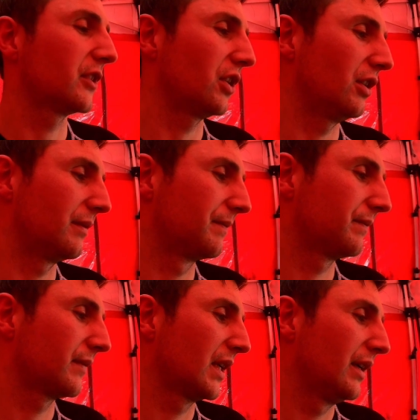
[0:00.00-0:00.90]
so
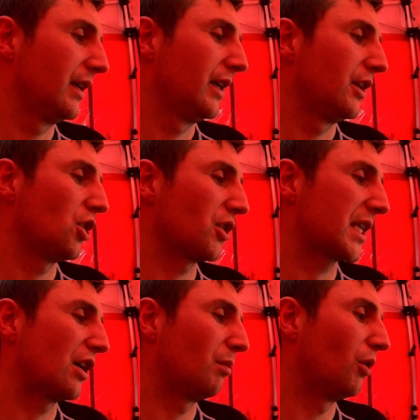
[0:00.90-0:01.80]
not
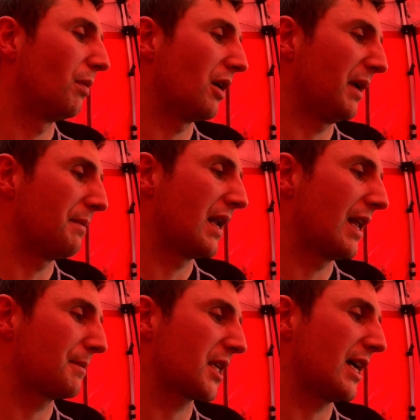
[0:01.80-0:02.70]
terrible, but I mean my
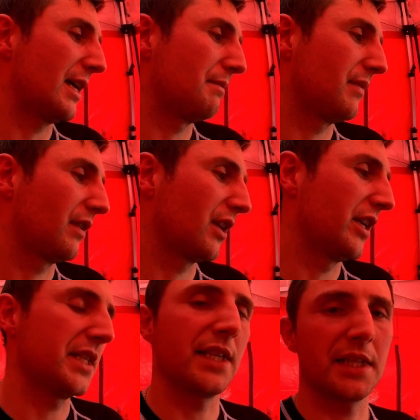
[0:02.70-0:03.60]
lap time
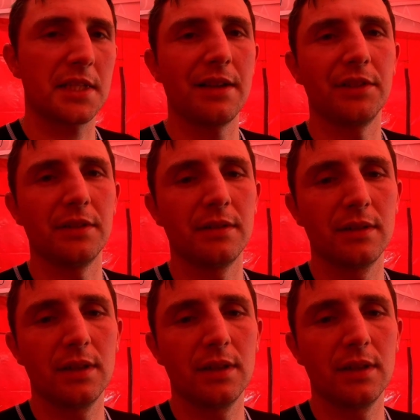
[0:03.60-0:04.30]
36.7.